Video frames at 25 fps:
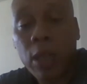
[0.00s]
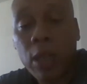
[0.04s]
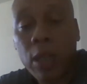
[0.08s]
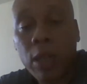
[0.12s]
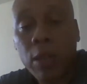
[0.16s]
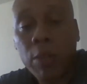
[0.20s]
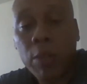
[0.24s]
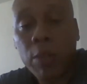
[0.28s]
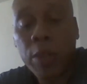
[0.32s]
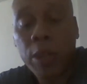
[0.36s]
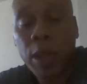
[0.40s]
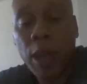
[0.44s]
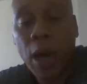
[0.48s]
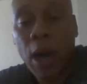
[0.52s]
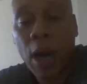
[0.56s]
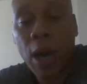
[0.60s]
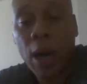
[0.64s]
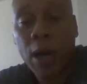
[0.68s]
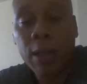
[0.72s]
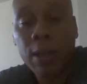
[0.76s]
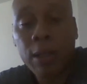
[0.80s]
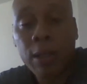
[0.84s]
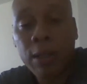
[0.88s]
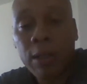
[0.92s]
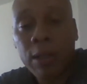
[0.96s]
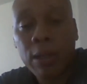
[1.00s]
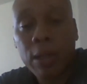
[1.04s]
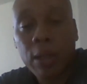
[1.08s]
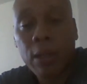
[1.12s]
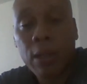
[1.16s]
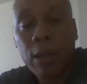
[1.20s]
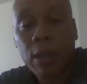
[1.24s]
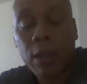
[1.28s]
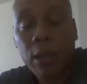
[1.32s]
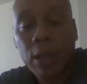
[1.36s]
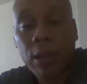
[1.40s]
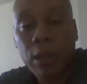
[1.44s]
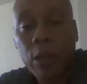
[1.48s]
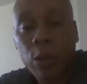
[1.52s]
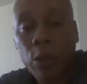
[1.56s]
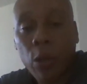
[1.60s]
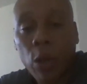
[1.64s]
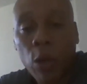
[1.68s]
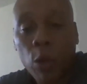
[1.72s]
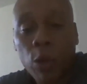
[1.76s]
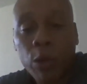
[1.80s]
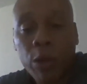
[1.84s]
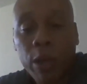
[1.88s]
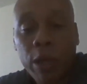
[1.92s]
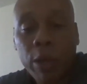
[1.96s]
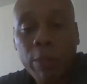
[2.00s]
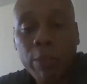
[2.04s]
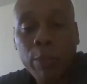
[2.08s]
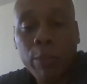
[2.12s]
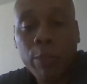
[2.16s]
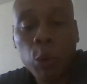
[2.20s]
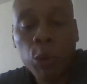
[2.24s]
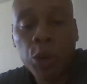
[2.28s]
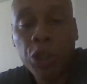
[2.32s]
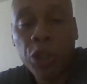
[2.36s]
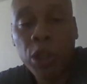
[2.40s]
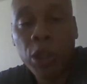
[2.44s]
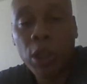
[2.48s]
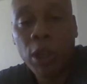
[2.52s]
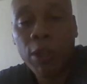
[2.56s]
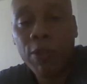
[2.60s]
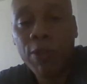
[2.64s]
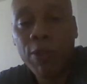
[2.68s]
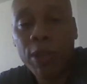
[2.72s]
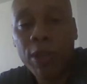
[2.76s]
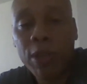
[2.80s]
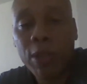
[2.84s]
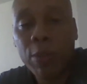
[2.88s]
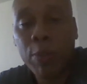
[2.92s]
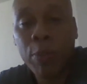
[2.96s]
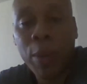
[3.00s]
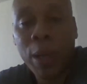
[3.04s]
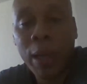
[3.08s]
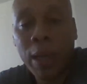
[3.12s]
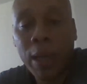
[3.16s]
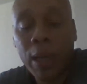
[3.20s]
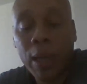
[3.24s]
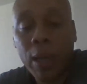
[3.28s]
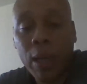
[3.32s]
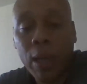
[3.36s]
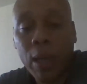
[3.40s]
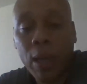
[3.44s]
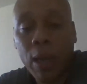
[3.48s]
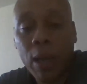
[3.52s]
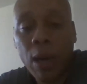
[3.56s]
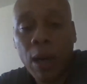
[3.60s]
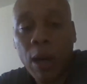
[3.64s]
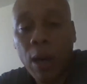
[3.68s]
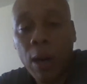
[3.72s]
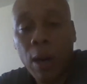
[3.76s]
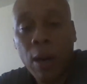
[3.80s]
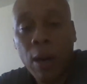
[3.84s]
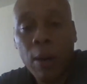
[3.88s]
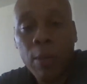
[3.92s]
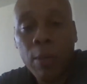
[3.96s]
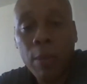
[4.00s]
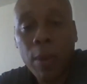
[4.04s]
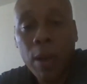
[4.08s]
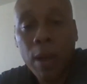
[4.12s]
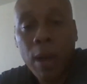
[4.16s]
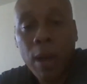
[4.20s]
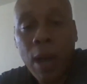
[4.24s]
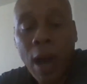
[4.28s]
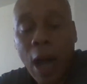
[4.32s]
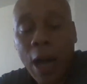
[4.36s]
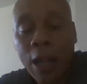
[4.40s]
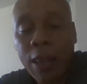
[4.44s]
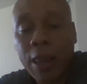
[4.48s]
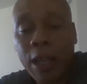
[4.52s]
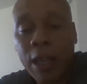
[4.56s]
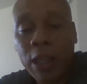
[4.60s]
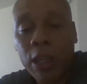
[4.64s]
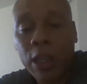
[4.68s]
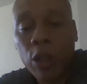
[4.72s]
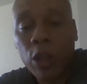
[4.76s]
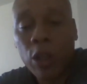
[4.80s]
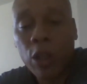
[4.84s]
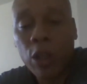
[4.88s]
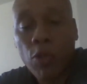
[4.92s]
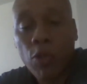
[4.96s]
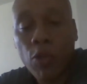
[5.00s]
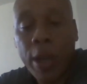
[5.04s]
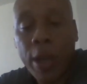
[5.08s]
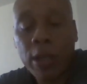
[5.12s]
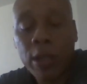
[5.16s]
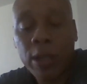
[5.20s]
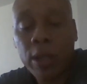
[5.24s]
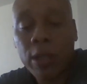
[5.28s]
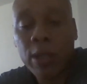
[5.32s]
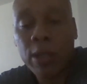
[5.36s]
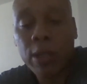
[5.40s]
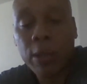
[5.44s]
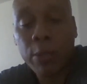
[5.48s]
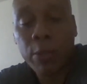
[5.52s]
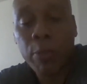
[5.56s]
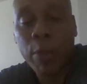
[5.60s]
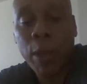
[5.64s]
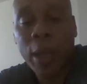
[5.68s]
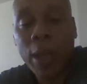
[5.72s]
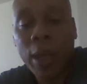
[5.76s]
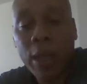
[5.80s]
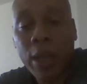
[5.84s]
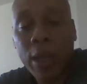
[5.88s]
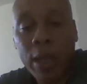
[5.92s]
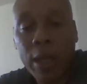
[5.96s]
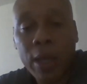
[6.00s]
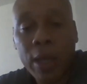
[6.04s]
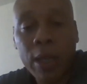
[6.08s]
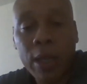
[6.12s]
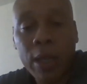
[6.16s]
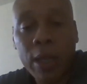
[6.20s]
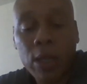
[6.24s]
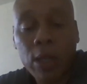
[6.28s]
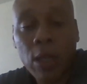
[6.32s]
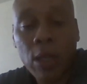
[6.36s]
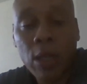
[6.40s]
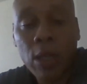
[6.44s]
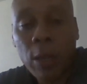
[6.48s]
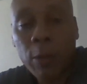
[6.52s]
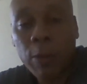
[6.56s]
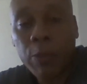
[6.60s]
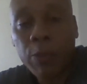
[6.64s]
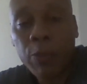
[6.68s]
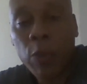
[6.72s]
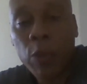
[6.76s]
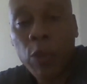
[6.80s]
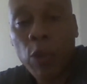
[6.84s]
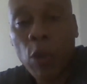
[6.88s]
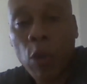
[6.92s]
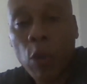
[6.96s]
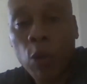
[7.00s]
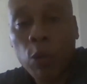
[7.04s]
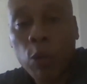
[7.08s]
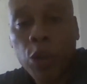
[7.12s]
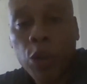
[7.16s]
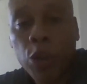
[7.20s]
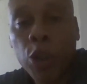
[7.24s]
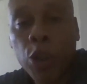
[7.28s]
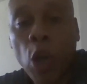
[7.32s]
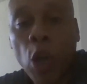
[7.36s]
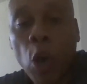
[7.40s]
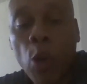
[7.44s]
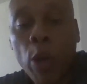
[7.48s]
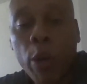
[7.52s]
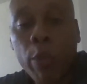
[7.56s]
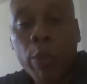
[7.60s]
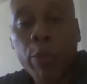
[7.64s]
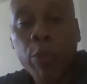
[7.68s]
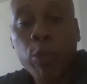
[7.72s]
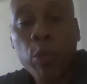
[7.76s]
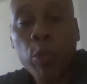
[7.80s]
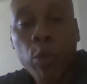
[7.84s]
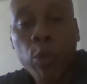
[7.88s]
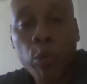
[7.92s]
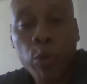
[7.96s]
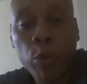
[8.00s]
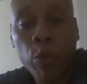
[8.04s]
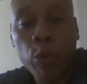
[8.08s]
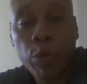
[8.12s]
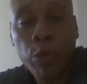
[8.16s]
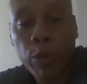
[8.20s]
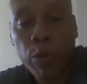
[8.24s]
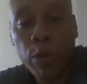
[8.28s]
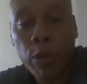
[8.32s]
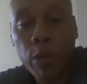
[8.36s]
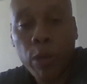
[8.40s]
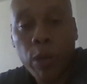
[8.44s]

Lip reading: beyond, you know, the emotion of the debate. I think the greatest debate is, you know, show and prove.